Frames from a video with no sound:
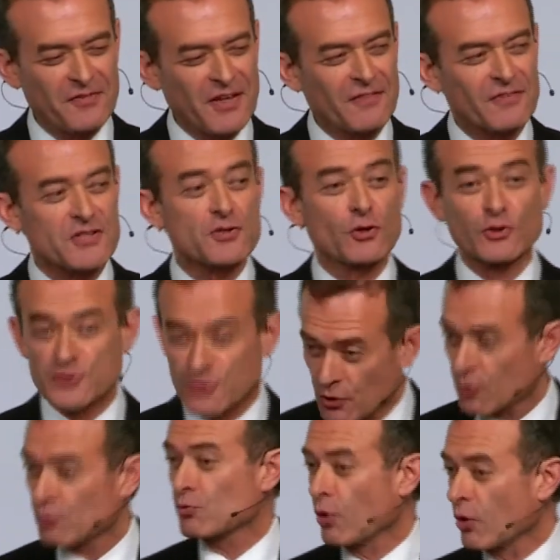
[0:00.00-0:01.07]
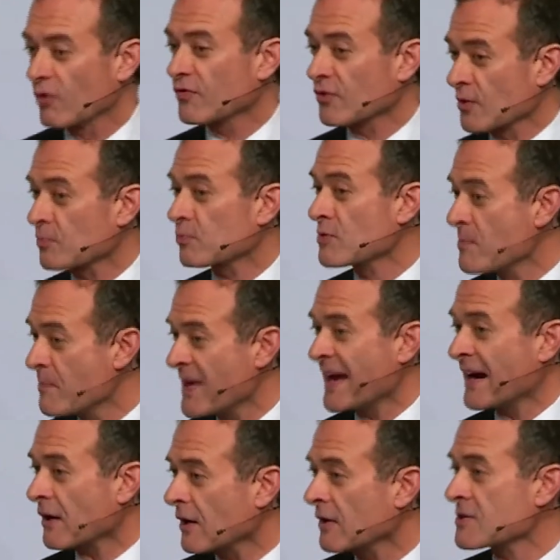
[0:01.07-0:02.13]
think there's also a role for
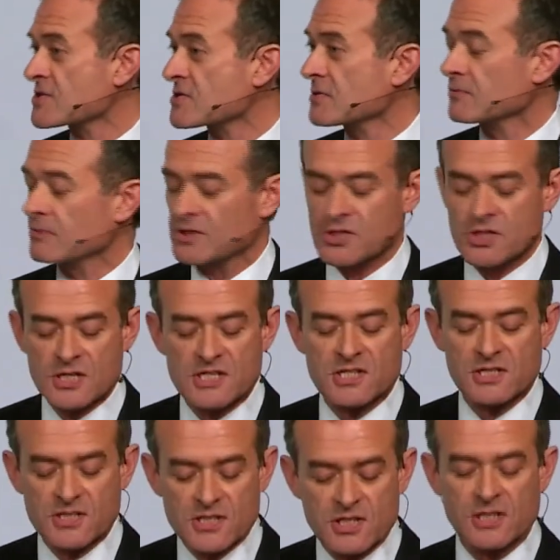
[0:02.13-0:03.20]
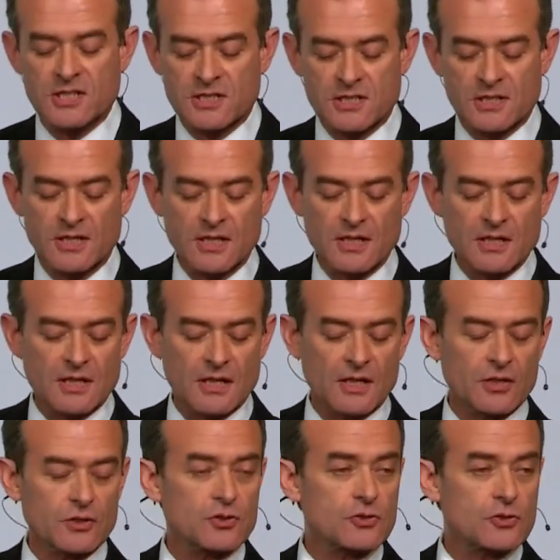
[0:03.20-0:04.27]
preparers, which is indeed
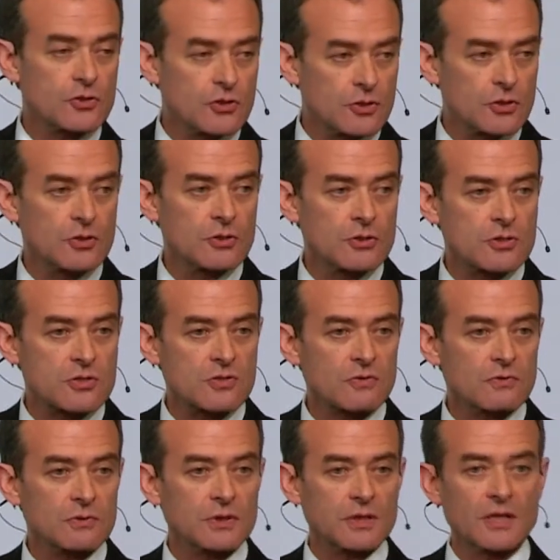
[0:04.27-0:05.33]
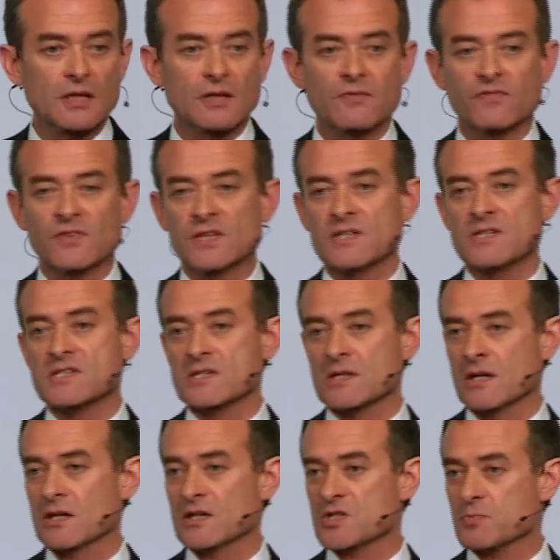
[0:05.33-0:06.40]
to use, you know, these
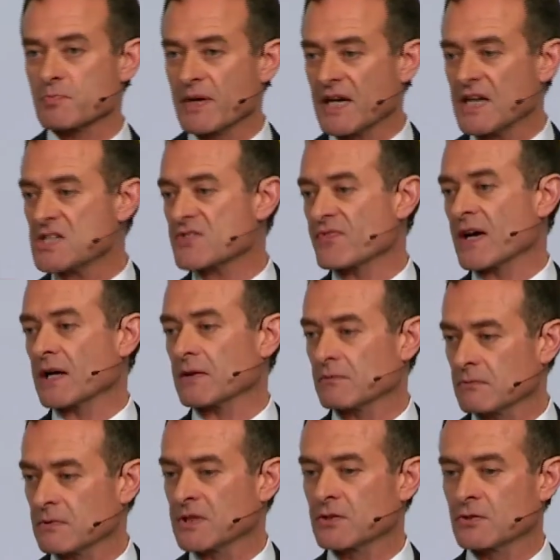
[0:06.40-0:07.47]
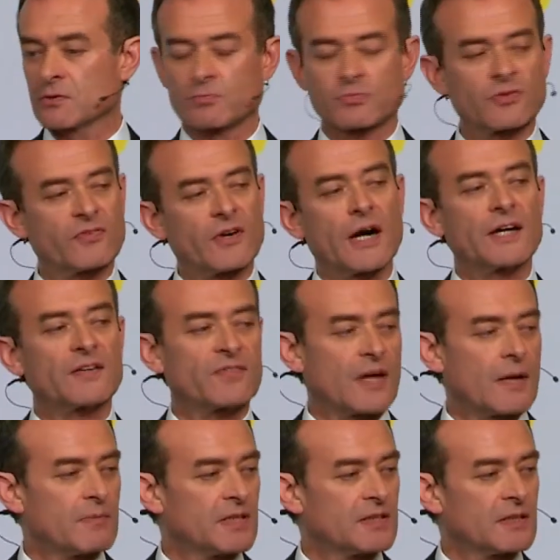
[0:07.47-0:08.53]
space that we could provide
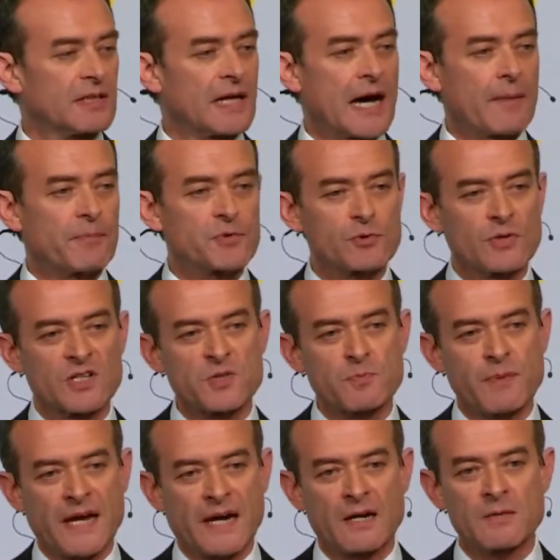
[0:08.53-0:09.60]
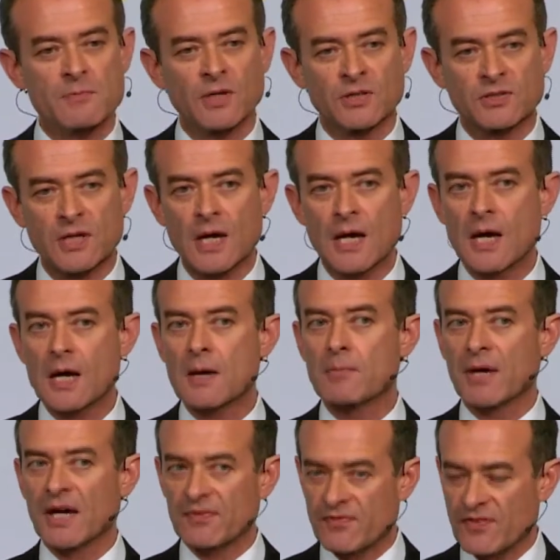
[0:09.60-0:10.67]
them in the lab to experiment,
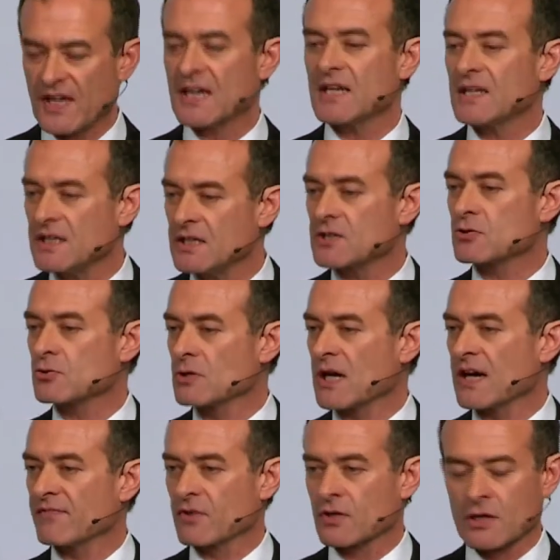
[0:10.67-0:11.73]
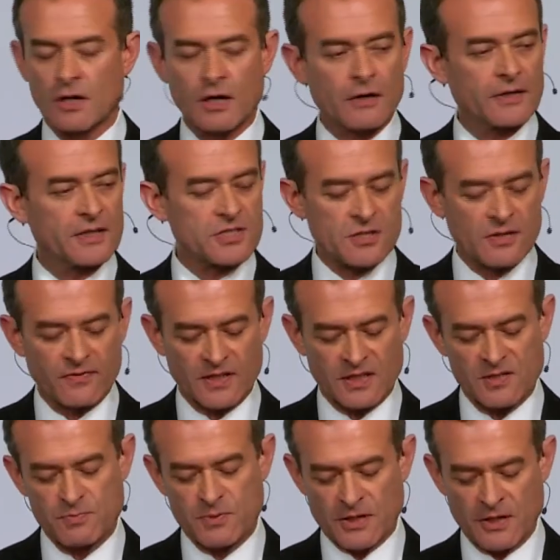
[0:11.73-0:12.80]
but they need to have the courage of
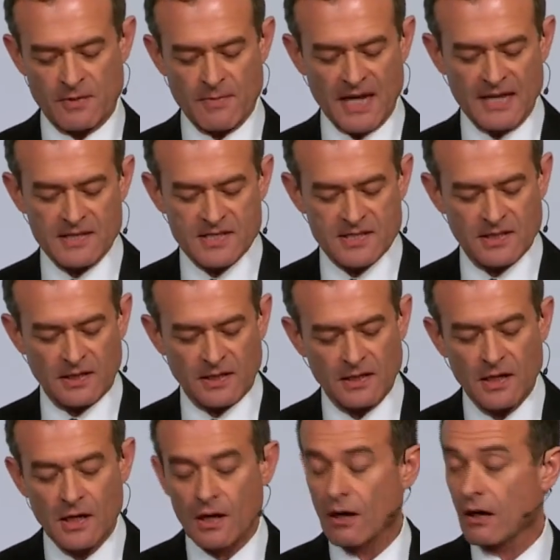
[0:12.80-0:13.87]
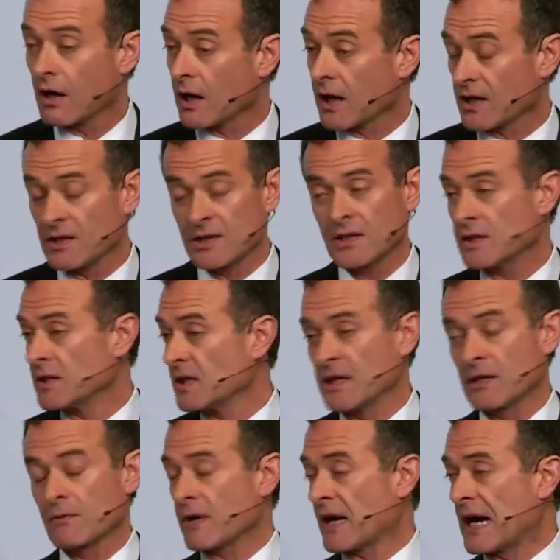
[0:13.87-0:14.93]
experimenting, i.e.,
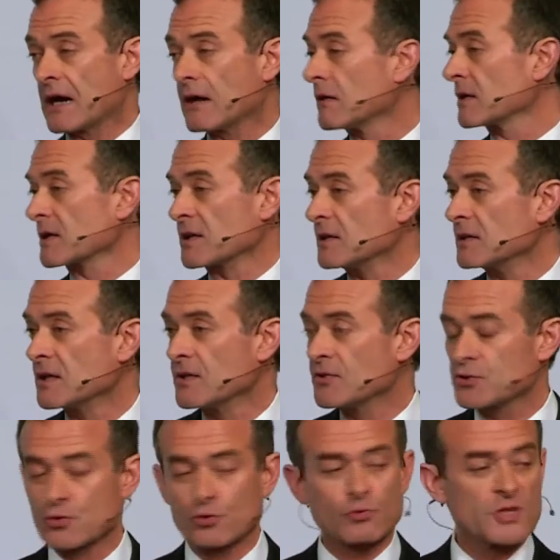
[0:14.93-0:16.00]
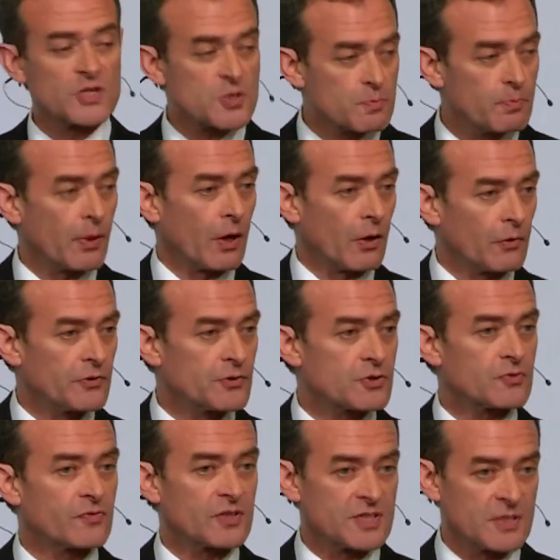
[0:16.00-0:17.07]
in reality, to respond
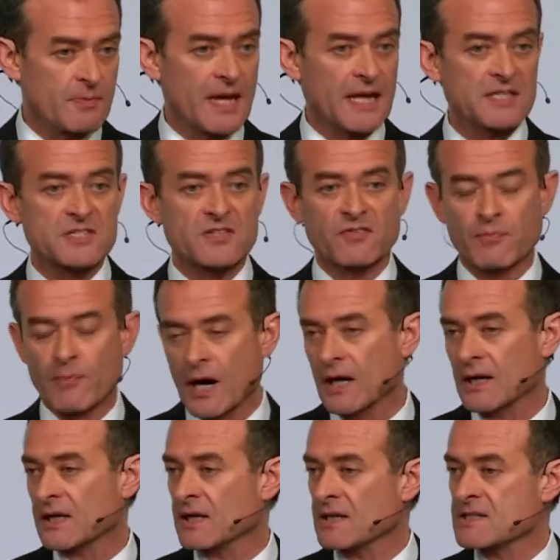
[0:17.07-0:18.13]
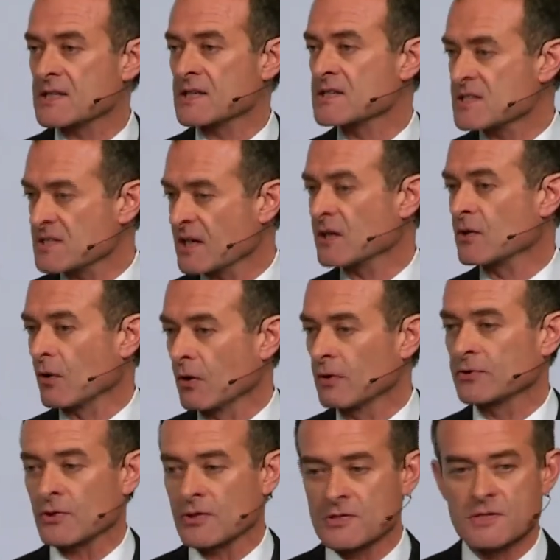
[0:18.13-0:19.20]
to the demands of markets and
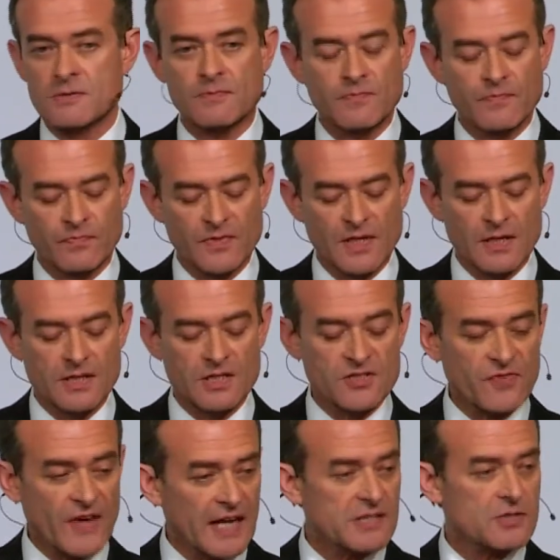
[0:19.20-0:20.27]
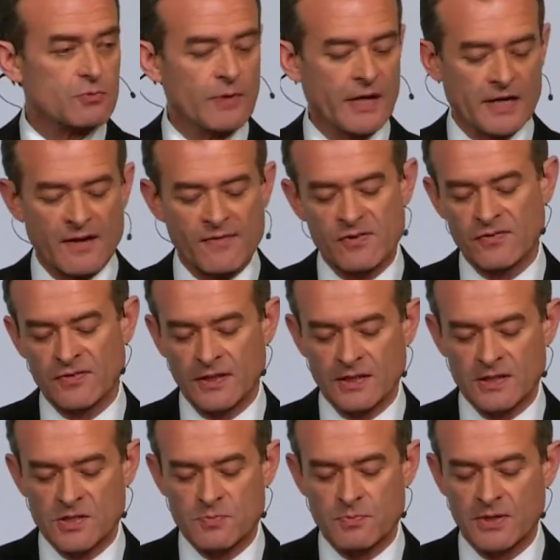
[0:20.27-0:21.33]
stakeholders, because that's where
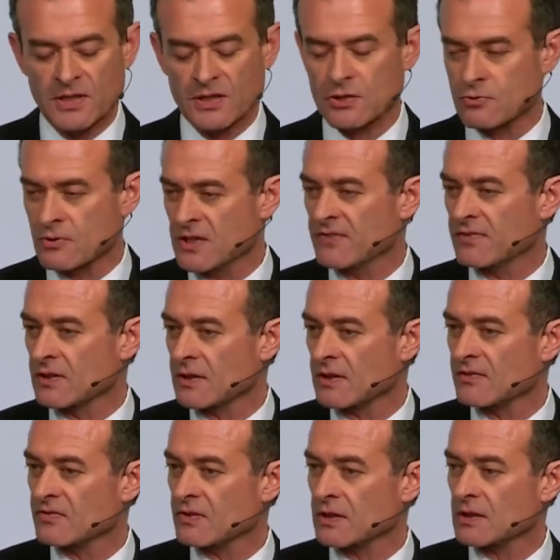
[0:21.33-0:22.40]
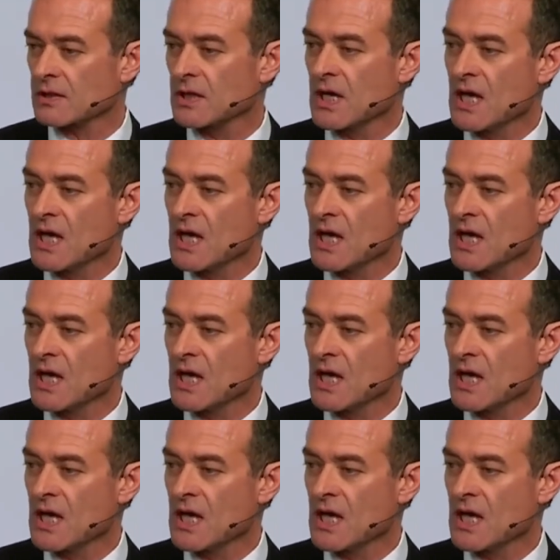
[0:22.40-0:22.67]
everything is being driven, I think.